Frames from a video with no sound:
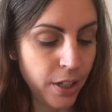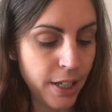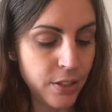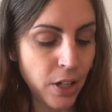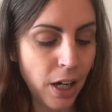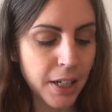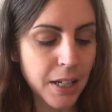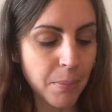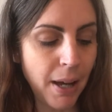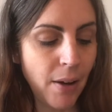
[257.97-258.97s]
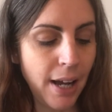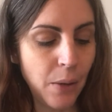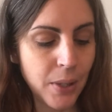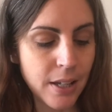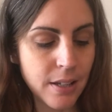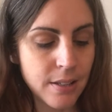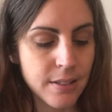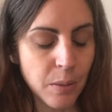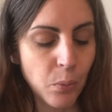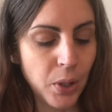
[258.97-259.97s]
and talking about how he is
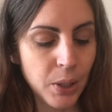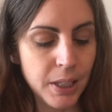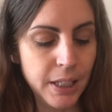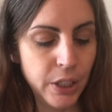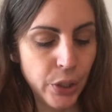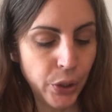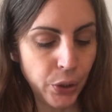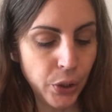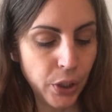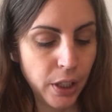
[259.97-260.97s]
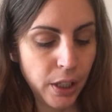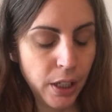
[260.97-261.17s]
somewhere in her.